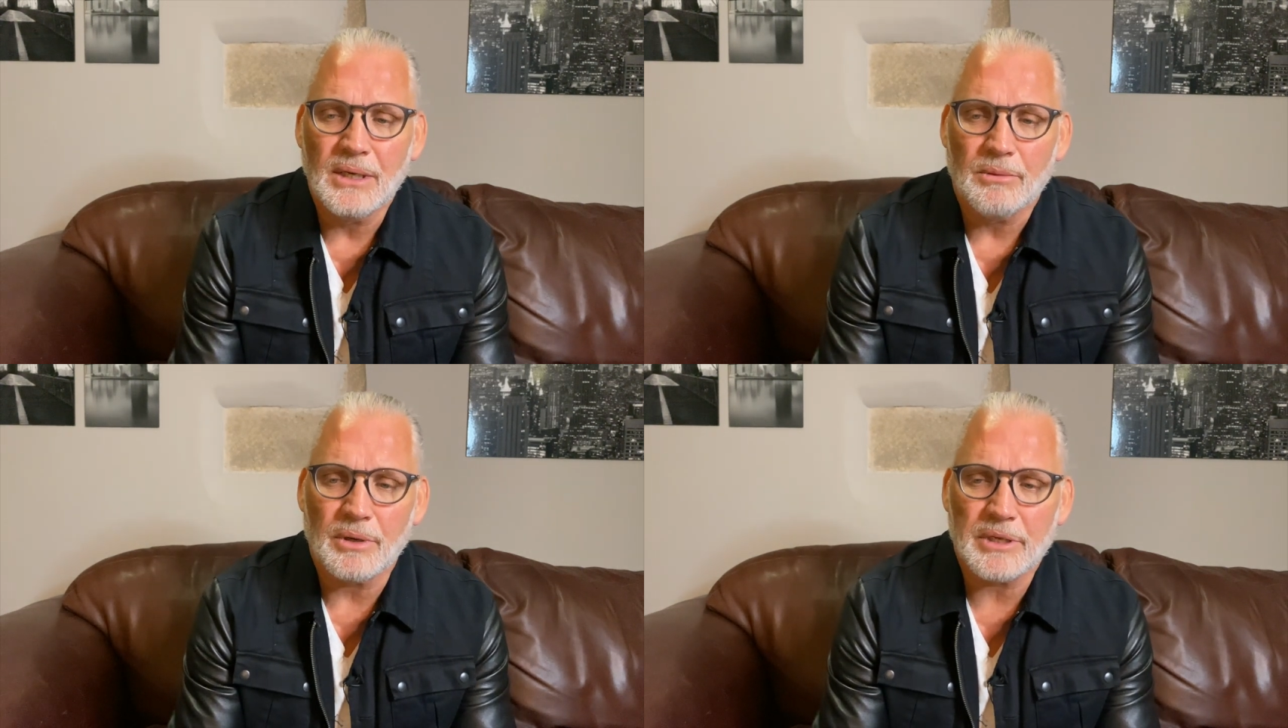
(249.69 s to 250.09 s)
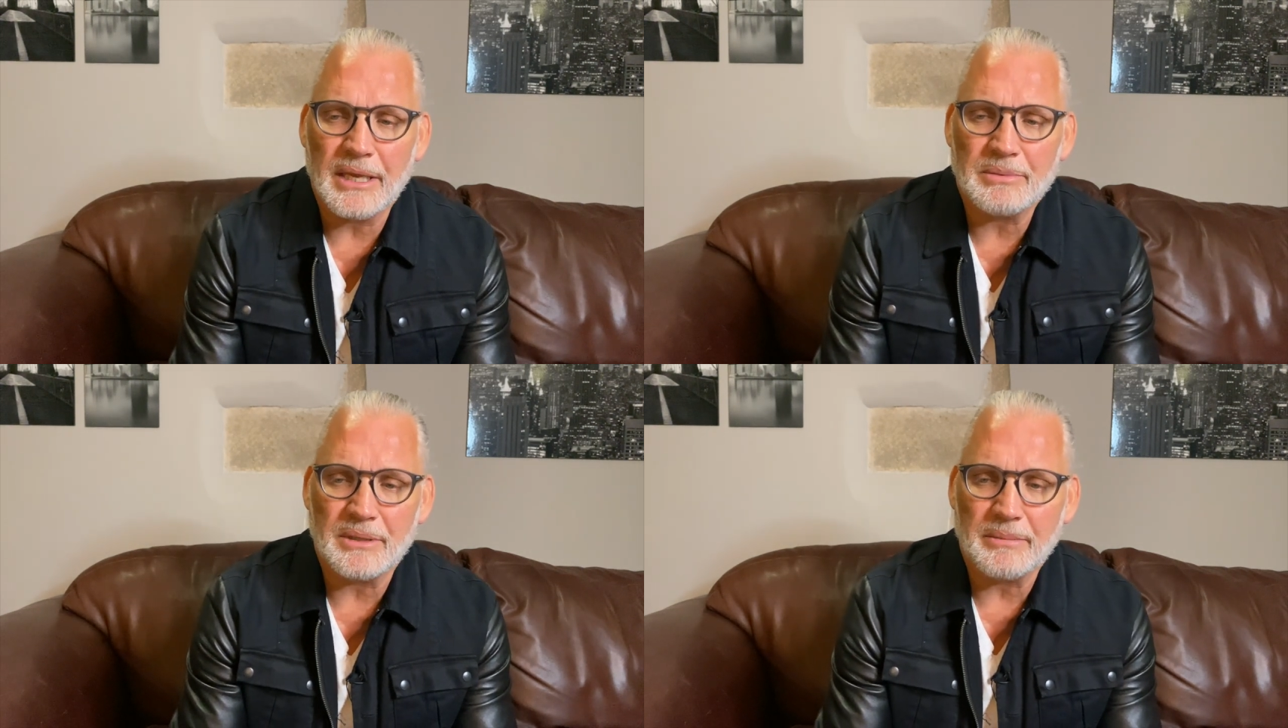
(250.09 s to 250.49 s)
What
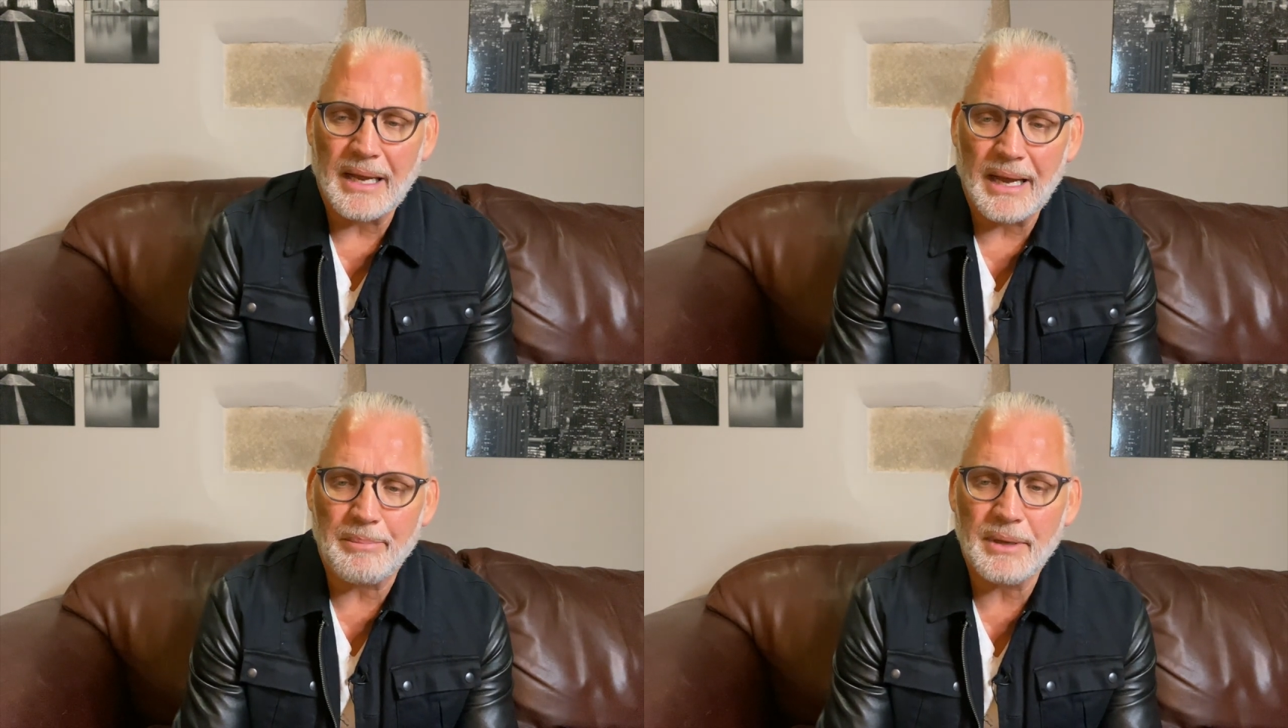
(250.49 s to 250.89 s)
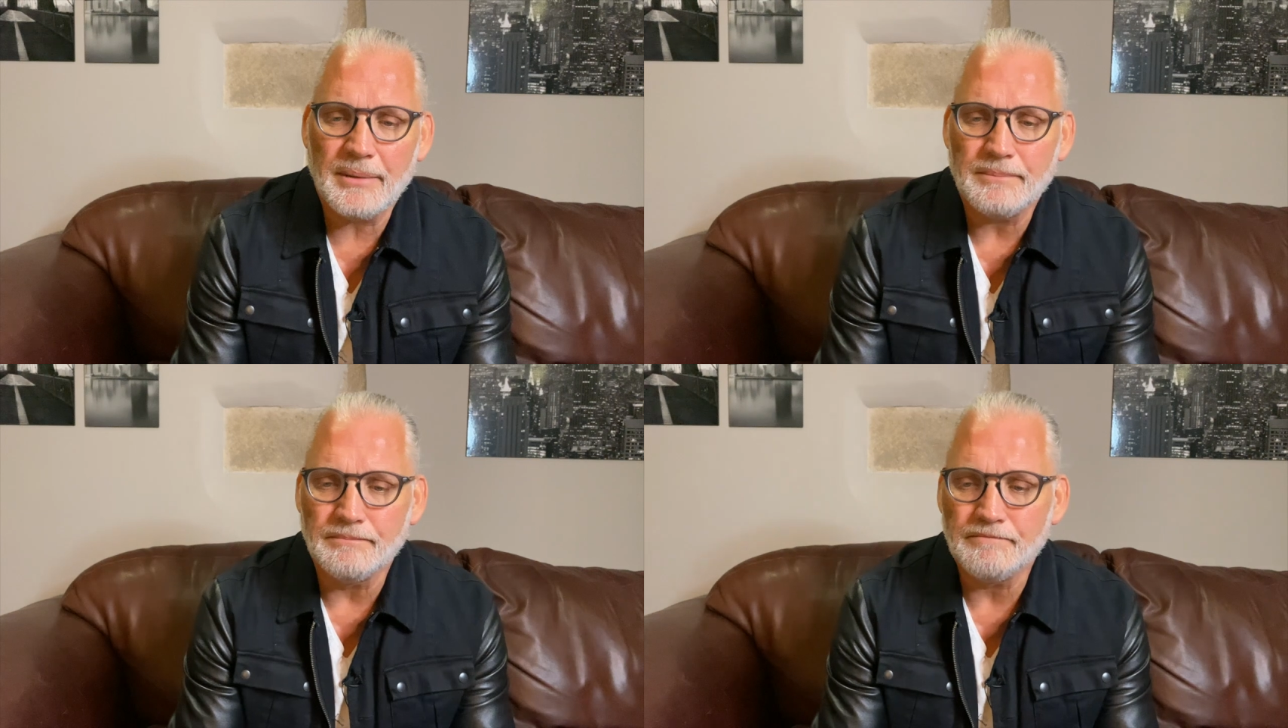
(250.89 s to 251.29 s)
keeps them happy
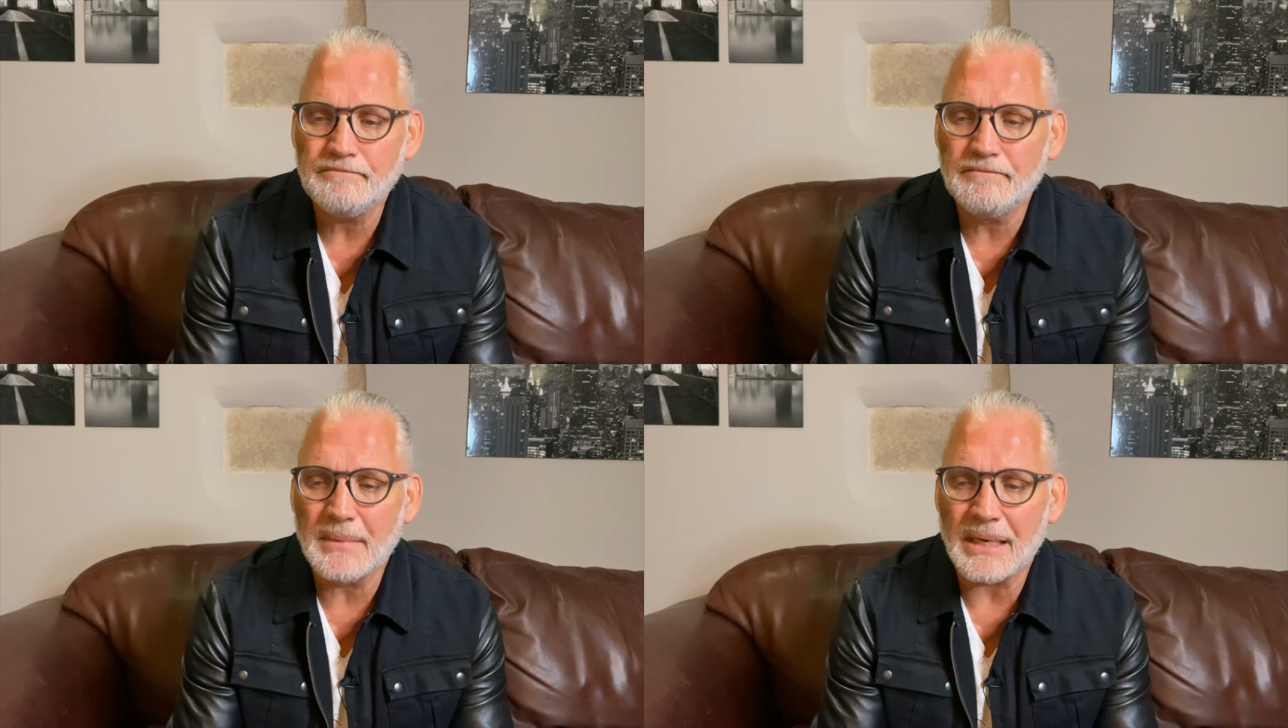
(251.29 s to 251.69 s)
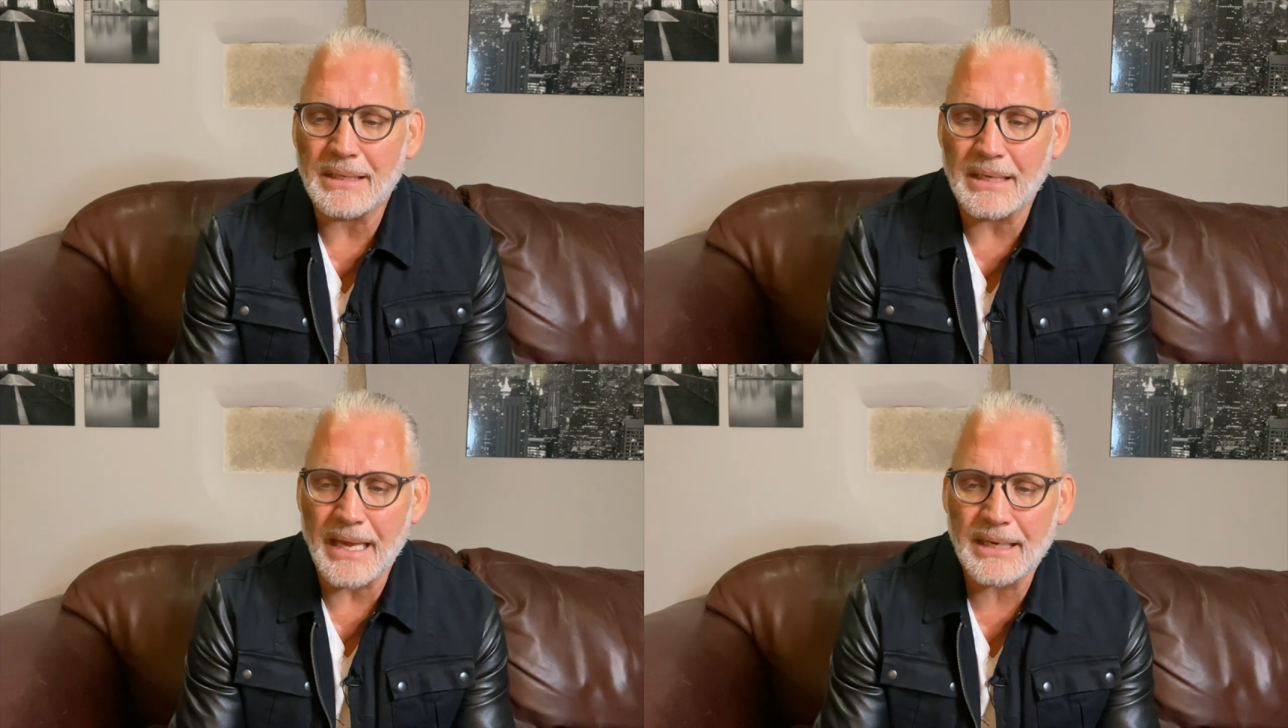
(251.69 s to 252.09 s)
and
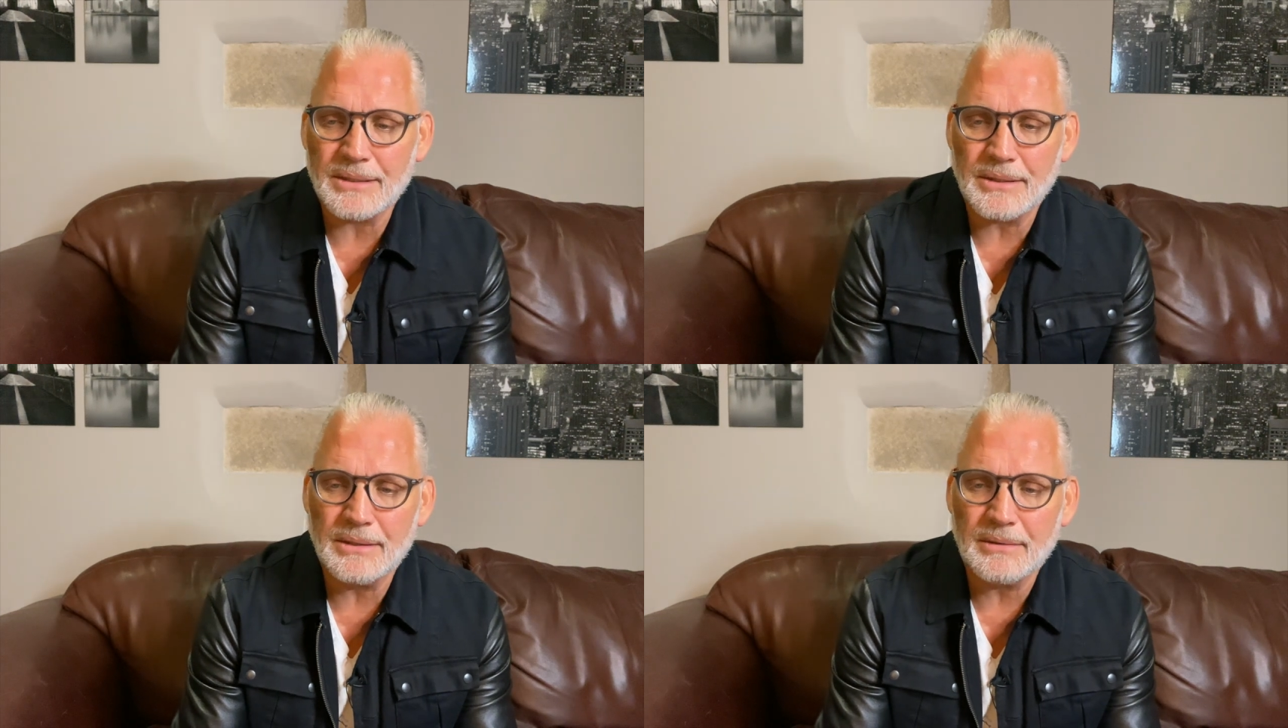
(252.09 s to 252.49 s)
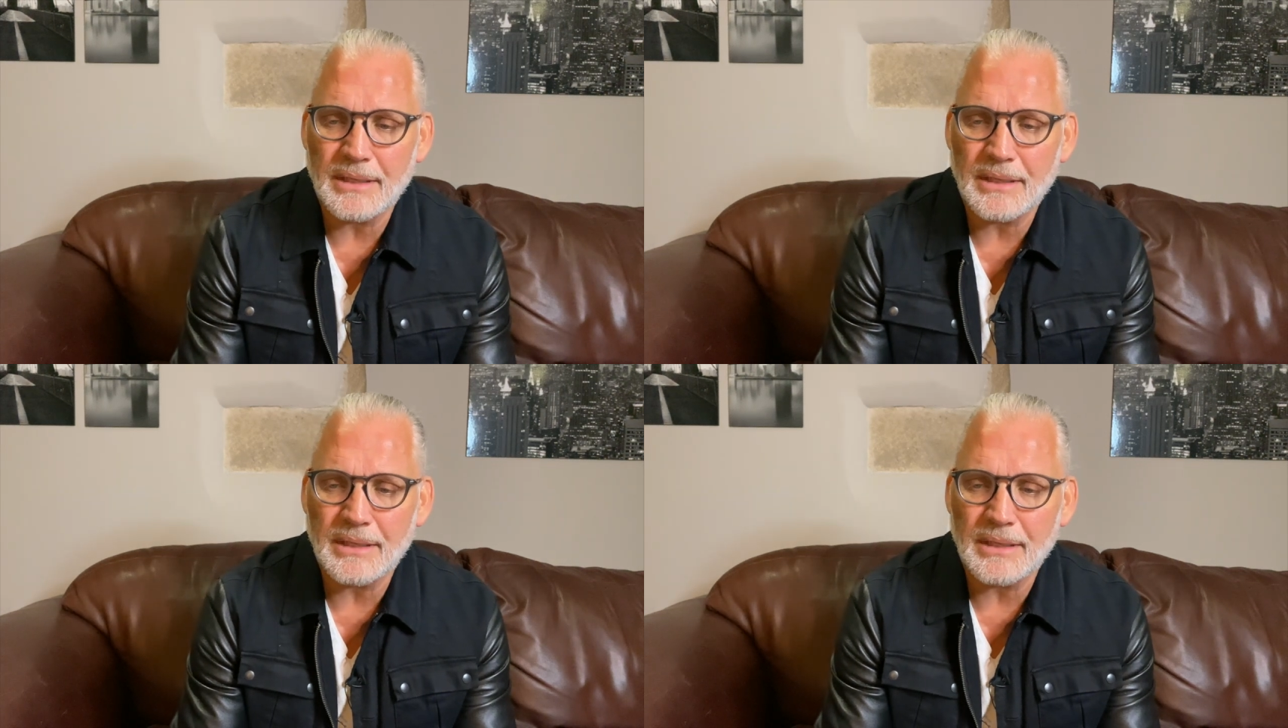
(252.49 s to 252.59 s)
connected